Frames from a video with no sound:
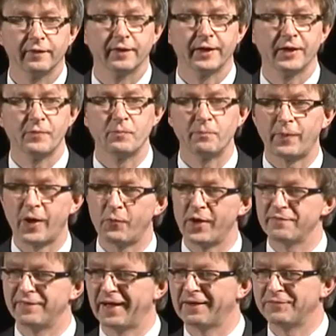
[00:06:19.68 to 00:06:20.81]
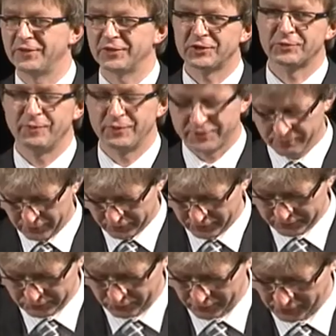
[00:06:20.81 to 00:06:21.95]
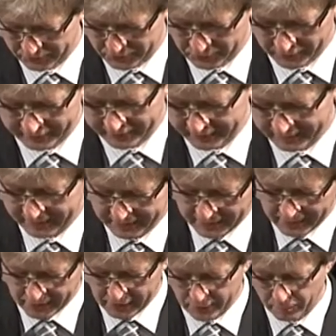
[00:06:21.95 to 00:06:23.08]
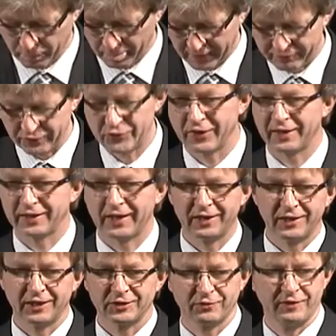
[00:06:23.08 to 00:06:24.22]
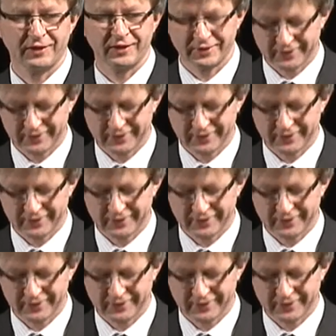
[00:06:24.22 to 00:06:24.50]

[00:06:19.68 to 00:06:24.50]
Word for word: um, by way of an advertisement, some of the things that we are doing. Um, if you did get a chance to visit